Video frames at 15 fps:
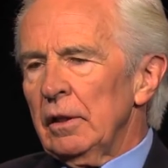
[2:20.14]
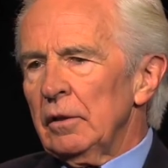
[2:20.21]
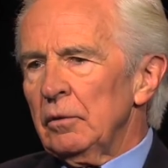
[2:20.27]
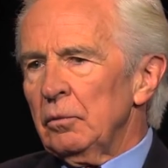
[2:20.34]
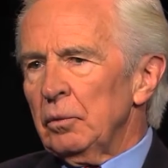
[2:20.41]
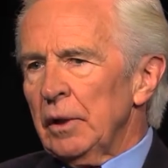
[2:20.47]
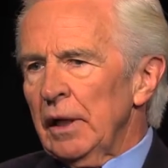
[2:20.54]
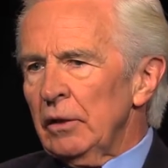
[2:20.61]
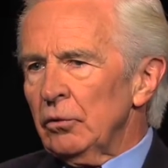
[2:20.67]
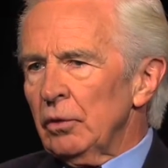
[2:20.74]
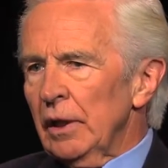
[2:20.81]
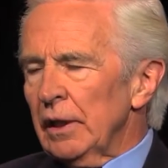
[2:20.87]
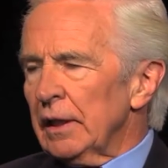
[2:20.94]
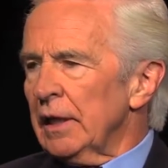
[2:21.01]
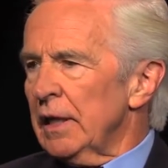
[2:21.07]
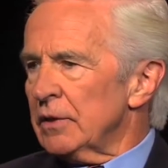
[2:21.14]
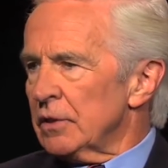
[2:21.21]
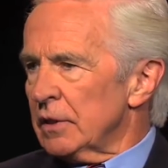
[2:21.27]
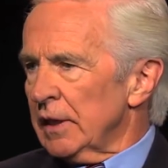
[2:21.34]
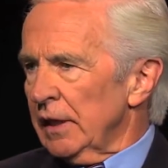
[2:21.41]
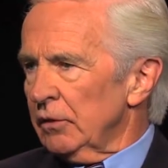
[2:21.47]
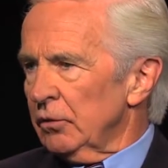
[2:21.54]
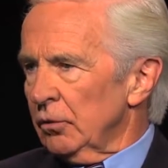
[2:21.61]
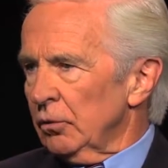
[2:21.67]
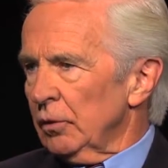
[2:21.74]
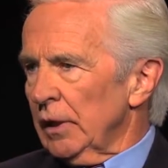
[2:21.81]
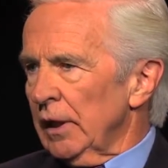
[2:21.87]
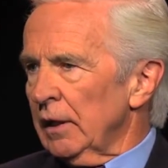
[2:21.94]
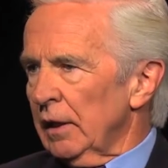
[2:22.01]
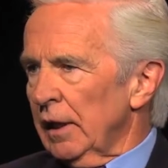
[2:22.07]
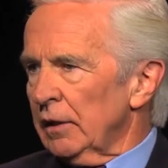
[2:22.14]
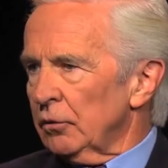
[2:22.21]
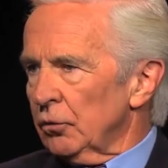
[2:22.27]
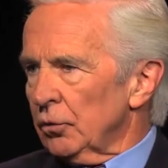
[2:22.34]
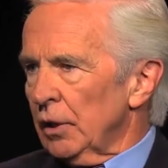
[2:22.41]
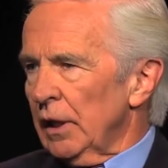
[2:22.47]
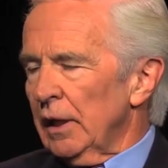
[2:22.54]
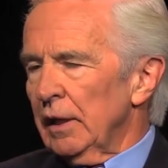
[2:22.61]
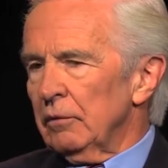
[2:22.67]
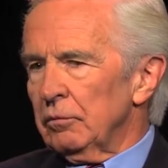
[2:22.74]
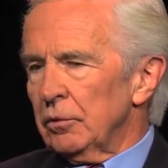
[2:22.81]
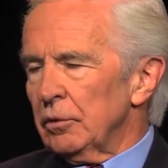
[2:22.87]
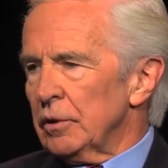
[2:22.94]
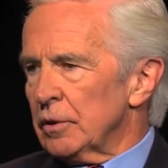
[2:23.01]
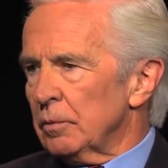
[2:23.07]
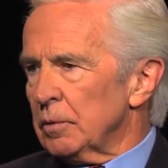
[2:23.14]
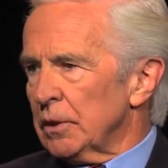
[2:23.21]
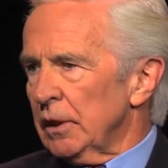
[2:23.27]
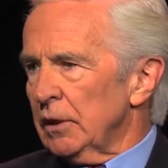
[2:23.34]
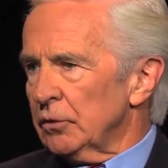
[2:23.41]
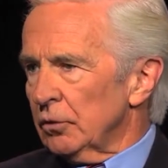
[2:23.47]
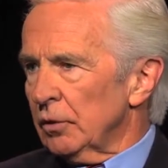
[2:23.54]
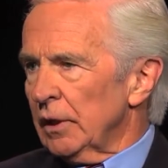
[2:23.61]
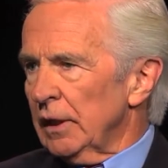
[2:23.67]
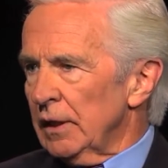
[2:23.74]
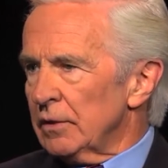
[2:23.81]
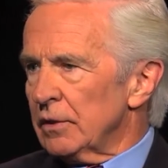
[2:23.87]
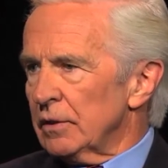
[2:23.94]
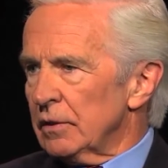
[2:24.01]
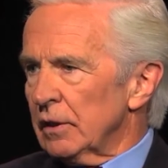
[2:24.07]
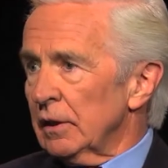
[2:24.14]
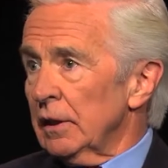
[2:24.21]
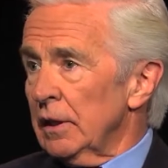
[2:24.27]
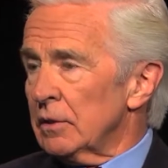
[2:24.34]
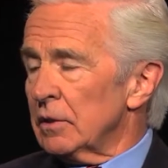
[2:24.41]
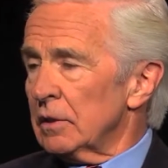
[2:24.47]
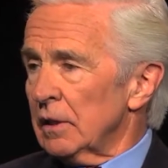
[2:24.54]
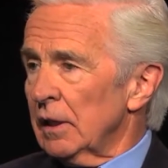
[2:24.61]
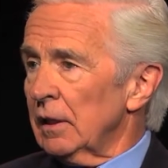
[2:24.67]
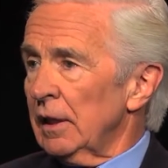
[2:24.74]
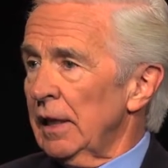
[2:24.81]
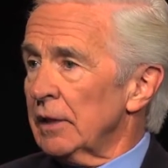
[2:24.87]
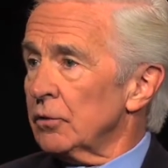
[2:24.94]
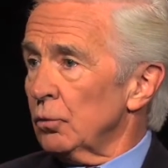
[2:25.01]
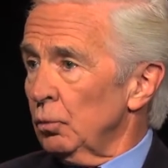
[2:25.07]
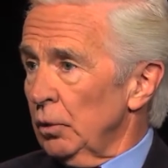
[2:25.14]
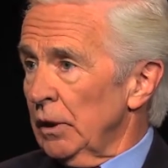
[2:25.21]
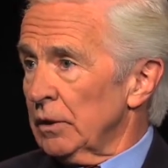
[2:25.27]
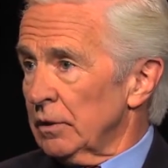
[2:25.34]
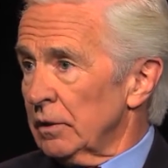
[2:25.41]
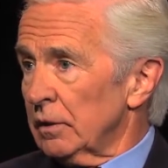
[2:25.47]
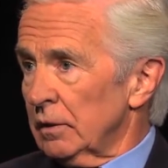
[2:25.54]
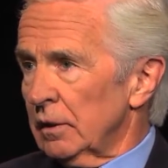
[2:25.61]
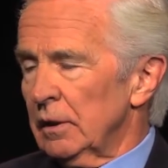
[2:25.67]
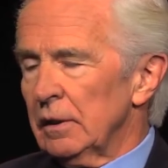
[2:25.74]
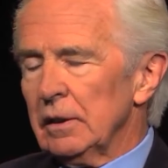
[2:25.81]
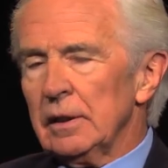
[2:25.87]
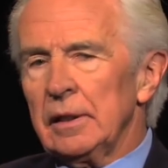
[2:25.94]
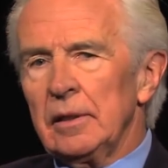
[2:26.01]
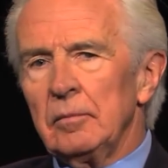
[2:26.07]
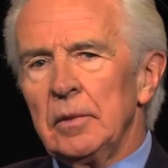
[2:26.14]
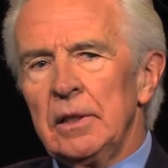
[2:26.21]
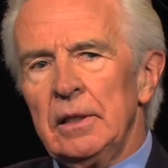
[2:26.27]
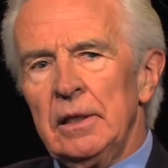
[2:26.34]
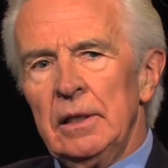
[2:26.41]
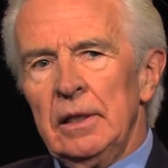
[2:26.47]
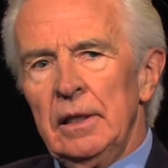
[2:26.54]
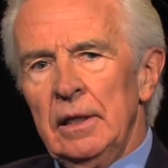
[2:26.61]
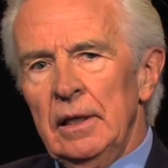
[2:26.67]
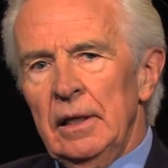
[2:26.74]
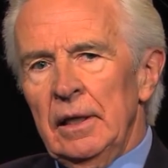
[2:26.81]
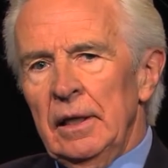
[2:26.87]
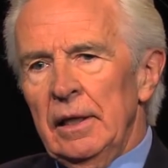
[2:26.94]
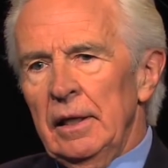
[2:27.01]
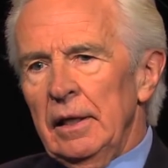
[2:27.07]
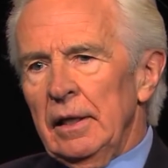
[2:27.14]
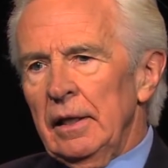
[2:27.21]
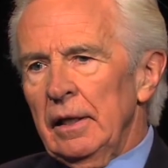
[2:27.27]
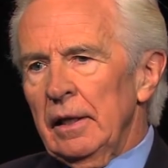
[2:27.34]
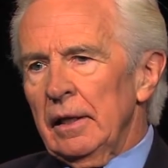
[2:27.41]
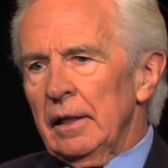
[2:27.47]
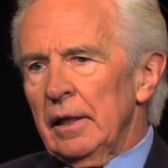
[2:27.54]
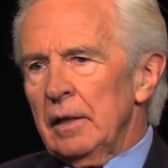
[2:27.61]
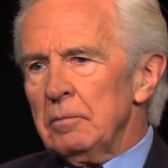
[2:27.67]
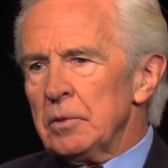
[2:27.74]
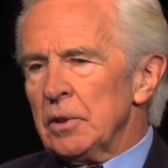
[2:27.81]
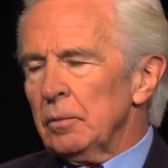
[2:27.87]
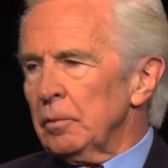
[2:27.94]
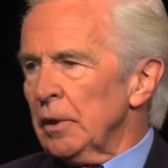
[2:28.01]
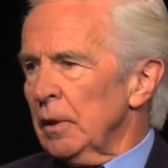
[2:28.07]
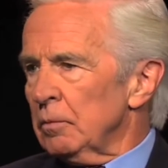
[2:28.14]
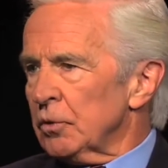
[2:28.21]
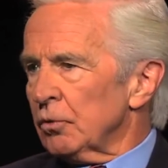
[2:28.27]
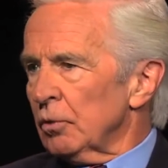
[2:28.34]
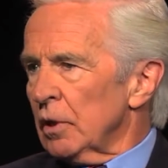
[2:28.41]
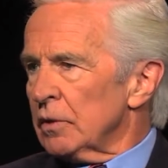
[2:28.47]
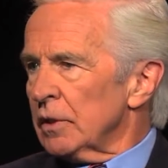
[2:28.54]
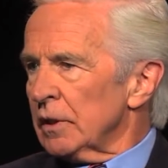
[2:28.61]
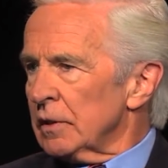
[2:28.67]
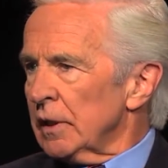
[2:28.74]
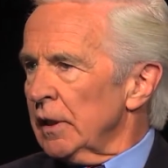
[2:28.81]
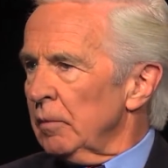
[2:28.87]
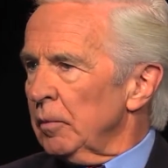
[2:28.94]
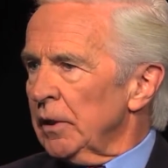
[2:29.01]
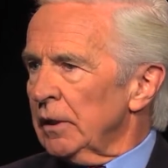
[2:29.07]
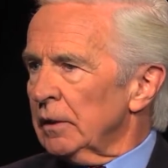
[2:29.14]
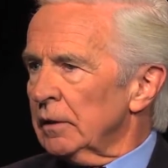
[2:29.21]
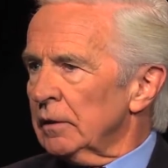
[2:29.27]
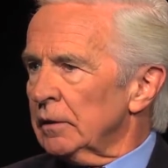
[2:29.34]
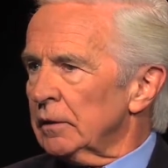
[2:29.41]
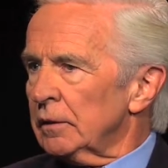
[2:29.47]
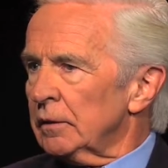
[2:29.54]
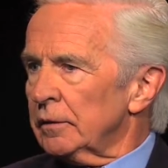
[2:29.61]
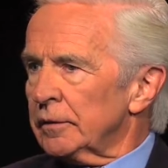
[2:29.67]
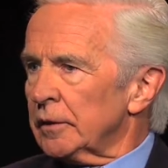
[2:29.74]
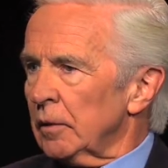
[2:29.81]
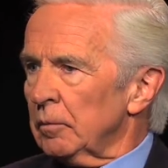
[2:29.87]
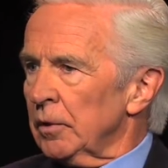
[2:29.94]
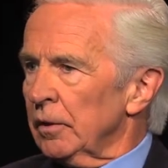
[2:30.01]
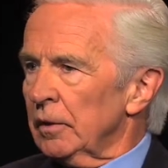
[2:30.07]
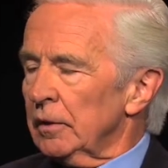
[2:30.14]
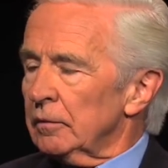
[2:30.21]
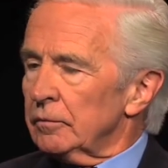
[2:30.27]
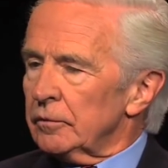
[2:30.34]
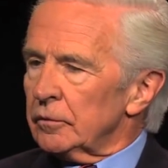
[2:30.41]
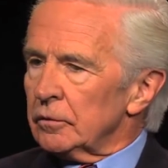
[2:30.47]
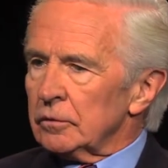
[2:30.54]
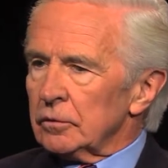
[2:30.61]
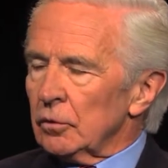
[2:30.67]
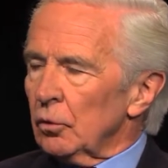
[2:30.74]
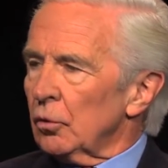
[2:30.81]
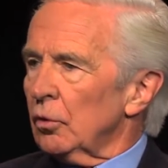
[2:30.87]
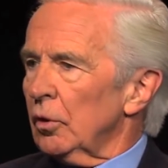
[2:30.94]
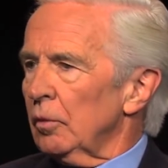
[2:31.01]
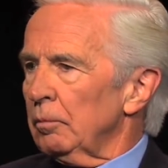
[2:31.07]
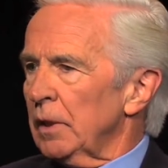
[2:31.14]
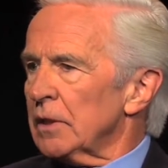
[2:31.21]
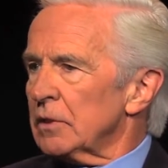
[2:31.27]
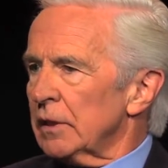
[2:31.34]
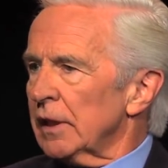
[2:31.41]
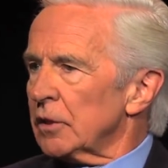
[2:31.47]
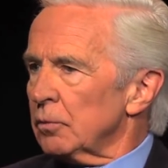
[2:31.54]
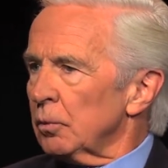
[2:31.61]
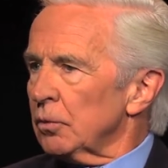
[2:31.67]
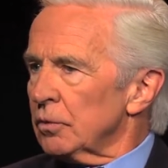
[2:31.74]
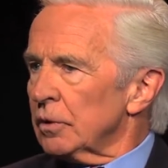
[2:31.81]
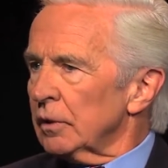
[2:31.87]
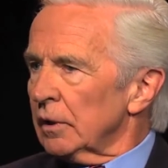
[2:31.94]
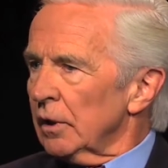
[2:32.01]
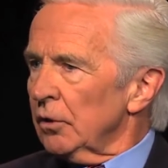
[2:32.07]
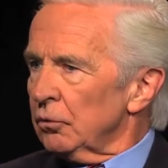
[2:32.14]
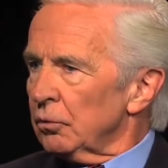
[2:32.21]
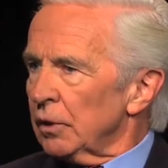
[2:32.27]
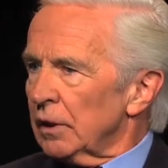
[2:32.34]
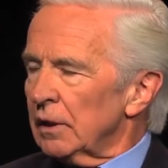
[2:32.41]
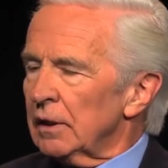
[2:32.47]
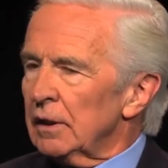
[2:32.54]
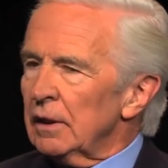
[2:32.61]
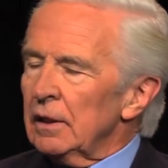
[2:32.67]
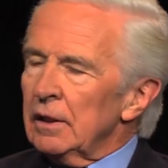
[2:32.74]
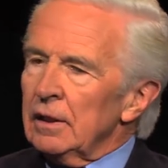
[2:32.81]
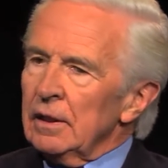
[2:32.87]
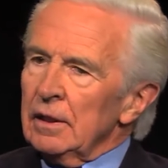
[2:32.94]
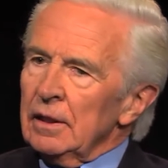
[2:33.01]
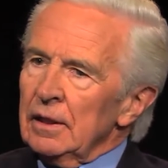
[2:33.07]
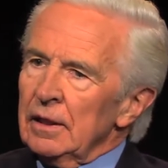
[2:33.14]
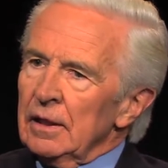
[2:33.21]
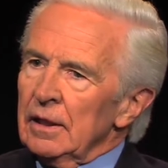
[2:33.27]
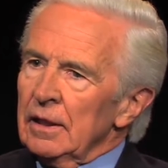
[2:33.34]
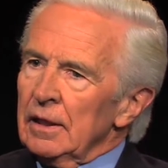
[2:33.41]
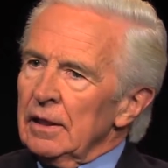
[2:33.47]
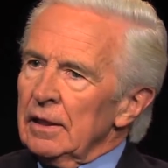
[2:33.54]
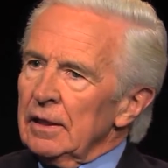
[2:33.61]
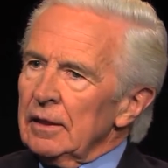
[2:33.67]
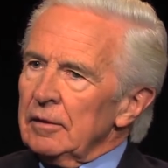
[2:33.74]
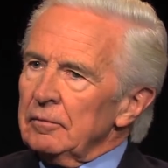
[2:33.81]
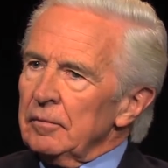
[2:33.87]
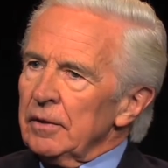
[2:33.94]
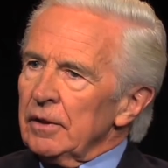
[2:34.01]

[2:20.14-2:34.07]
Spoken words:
When I try the cases I do, and I try very substantial cases and cases that last weeks at a time, and I'm sometimes cross-examining some of the so-called best experts in the country. I